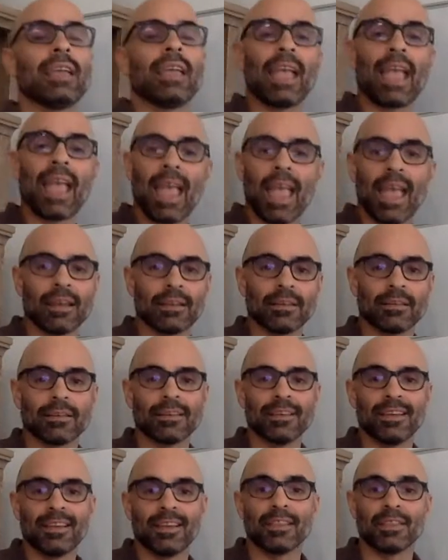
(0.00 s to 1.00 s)
And
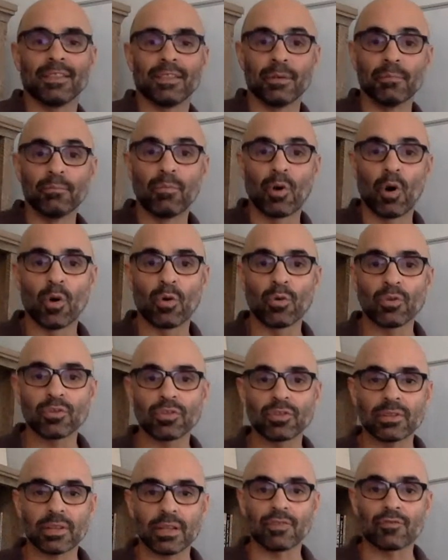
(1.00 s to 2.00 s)
the
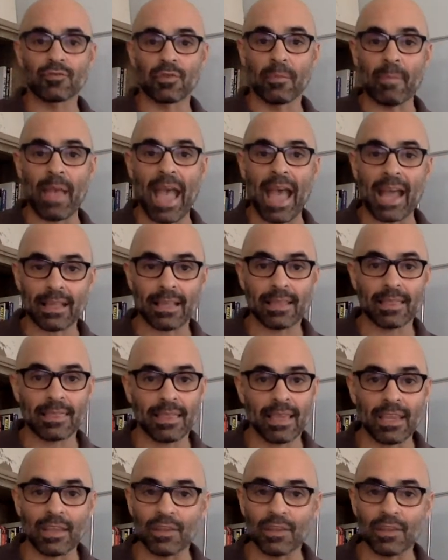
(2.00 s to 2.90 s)
most dramatic thing